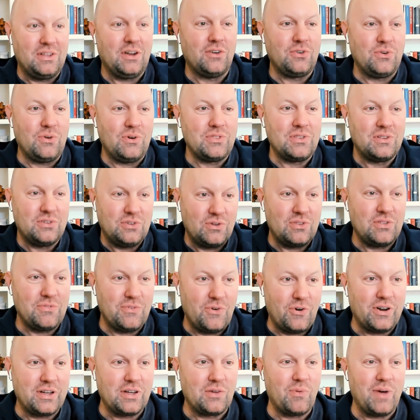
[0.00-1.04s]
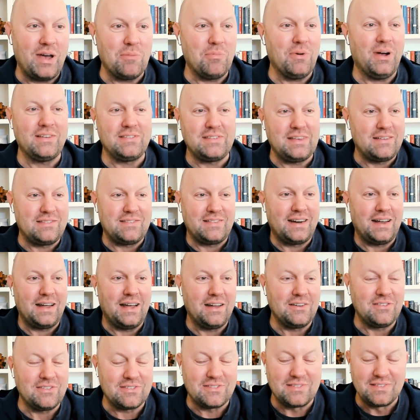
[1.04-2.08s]
do the voting and weighing process that I
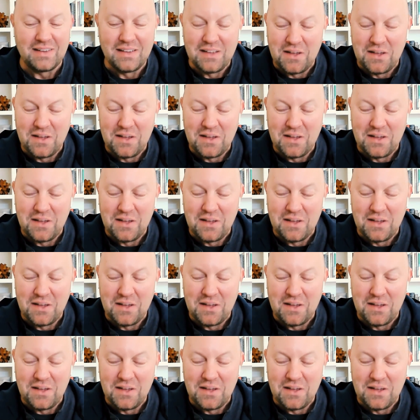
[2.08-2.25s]
just